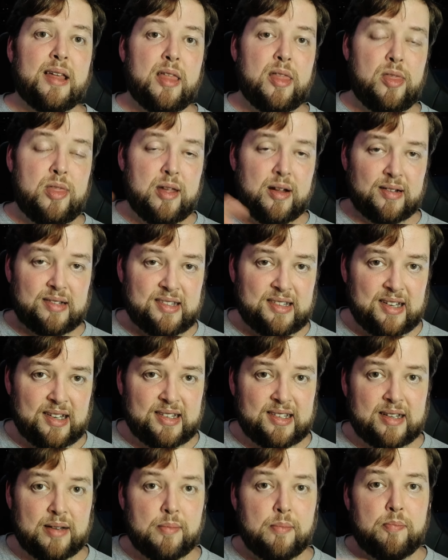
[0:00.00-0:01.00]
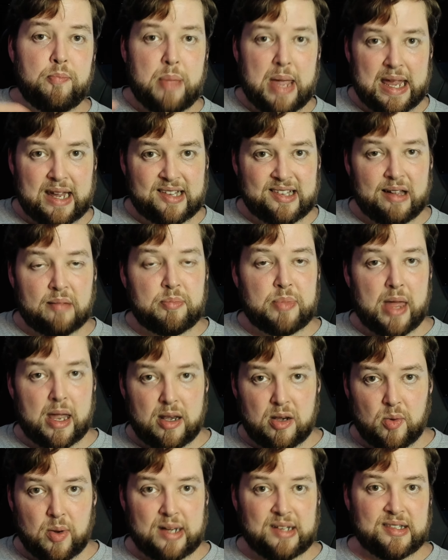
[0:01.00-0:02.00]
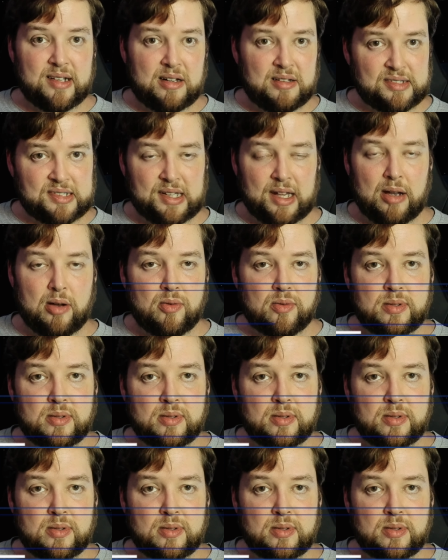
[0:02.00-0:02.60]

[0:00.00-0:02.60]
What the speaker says: their system picks up that noise also.